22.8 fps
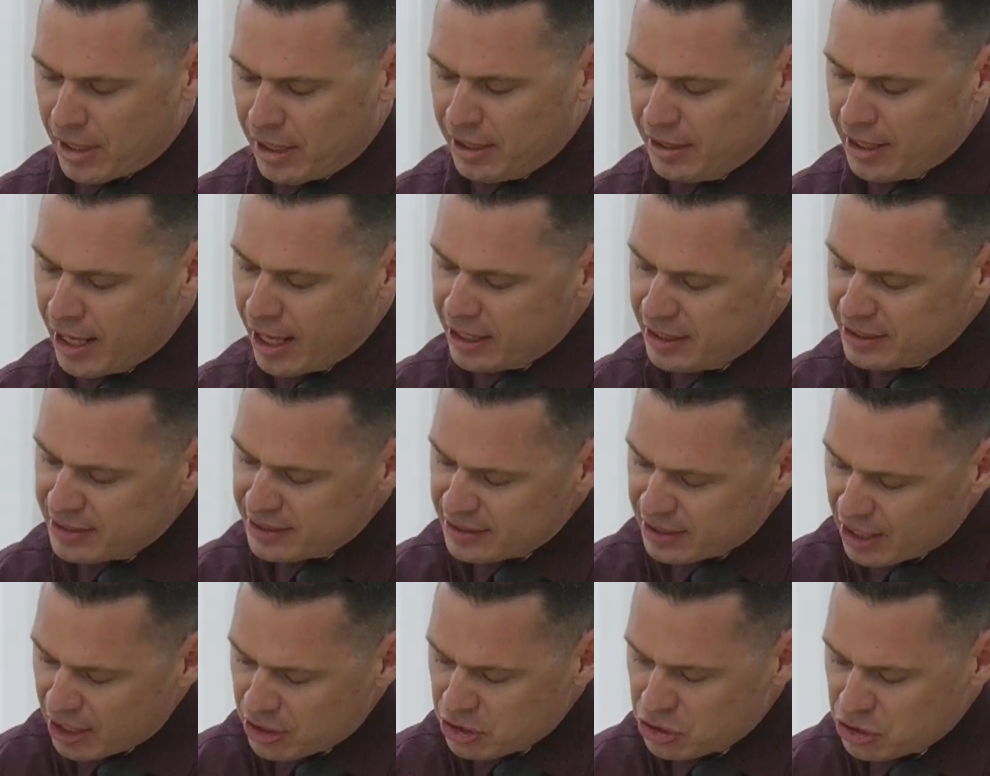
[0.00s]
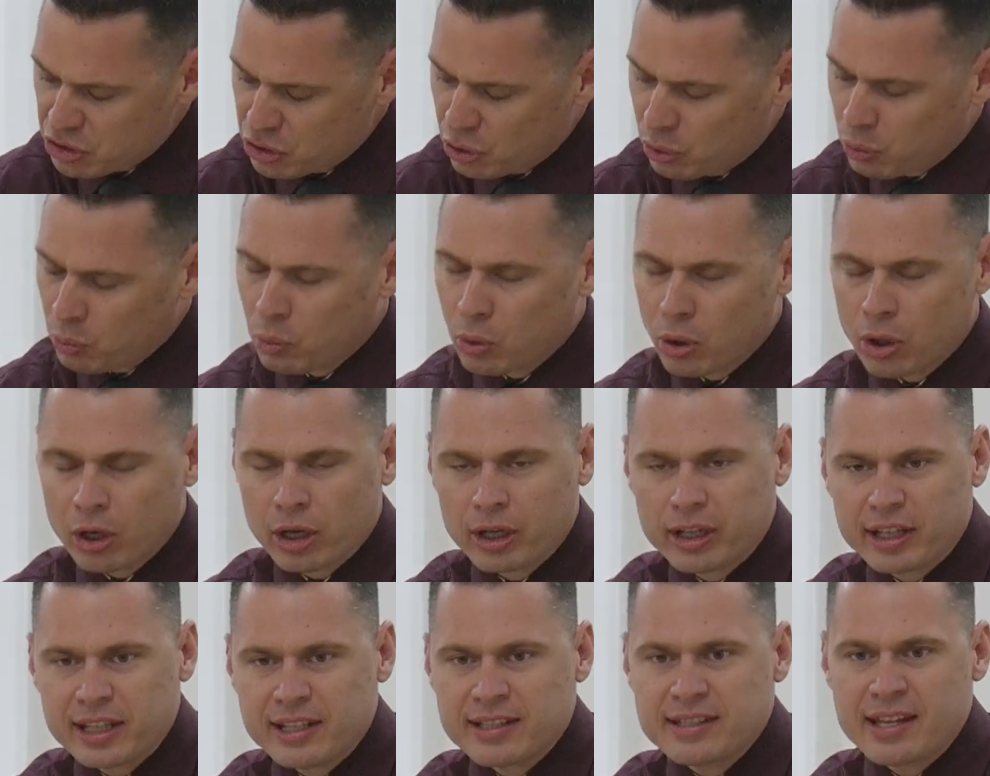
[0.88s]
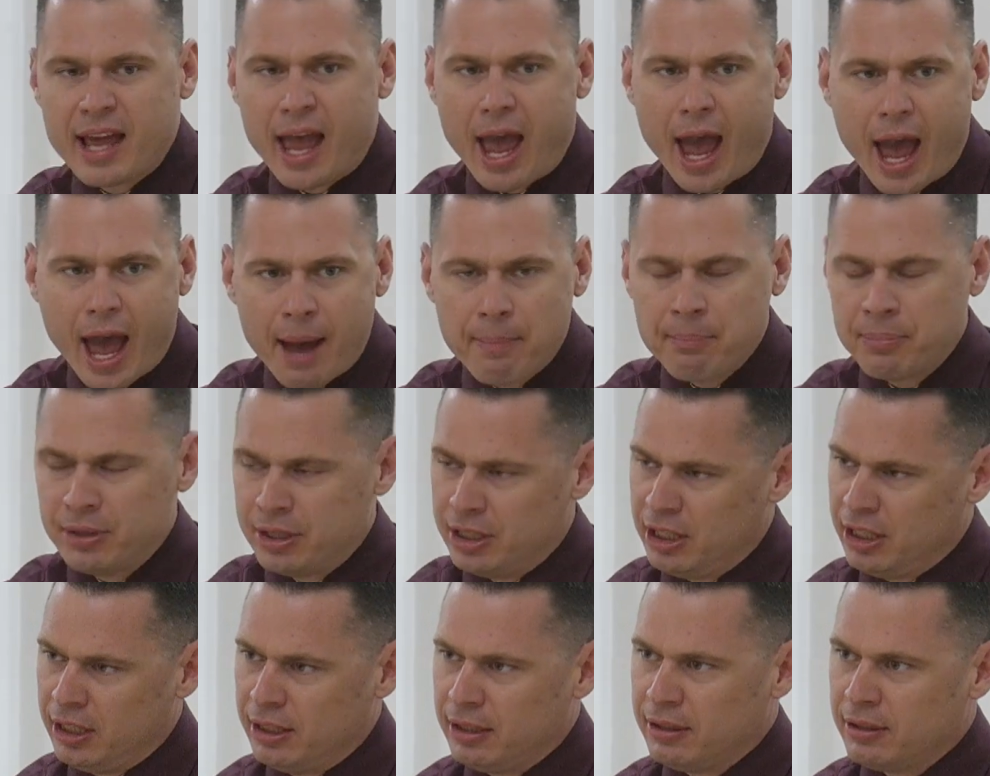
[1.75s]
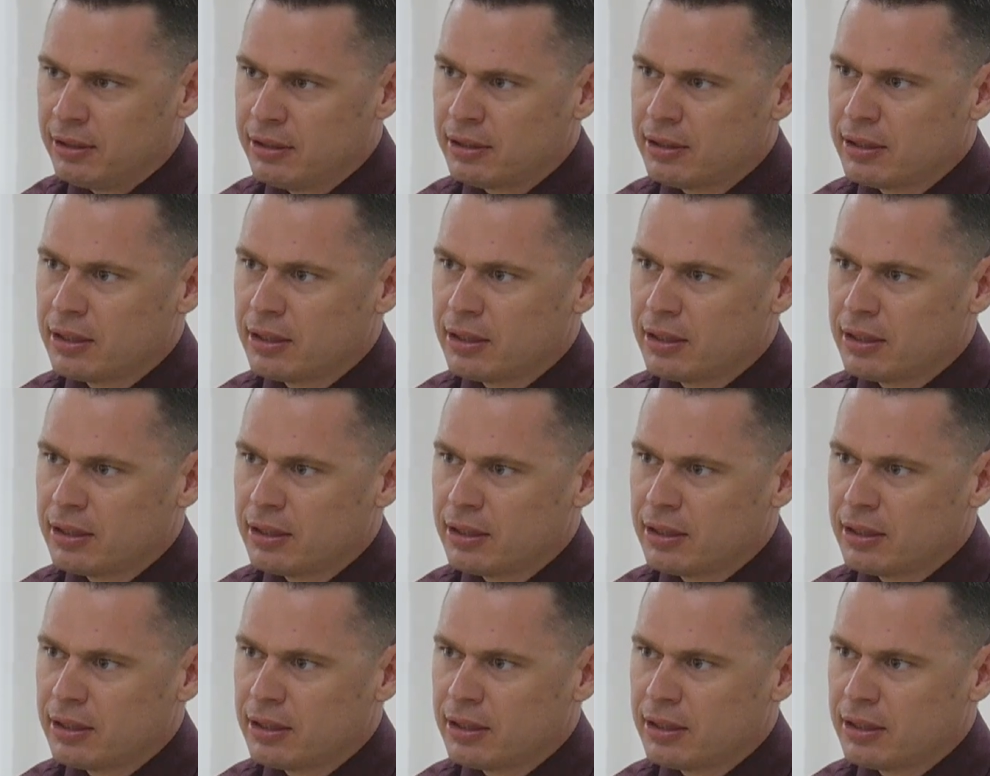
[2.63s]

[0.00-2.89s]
And that essential work is happening